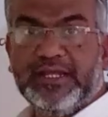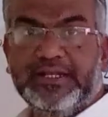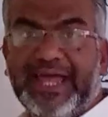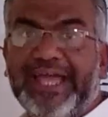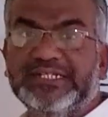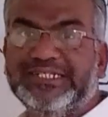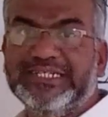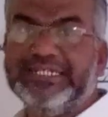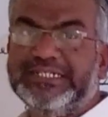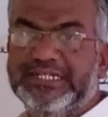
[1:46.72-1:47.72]

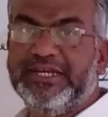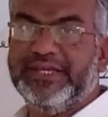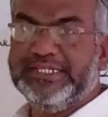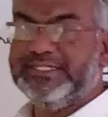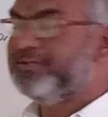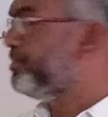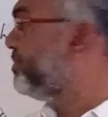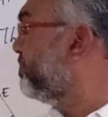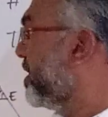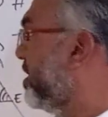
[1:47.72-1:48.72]
90 degrees.
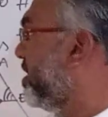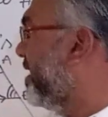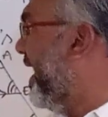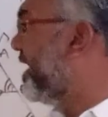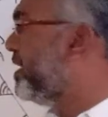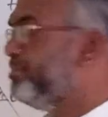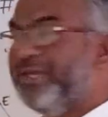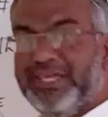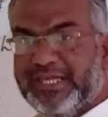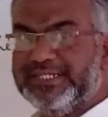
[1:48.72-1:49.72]
Here angle
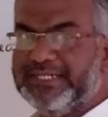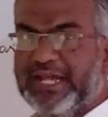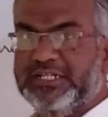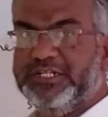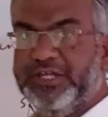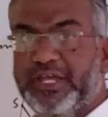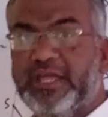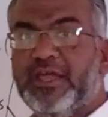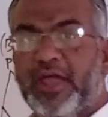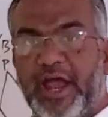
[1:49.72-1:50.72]
B is 90
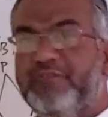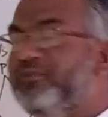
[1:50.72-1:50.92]
degree, and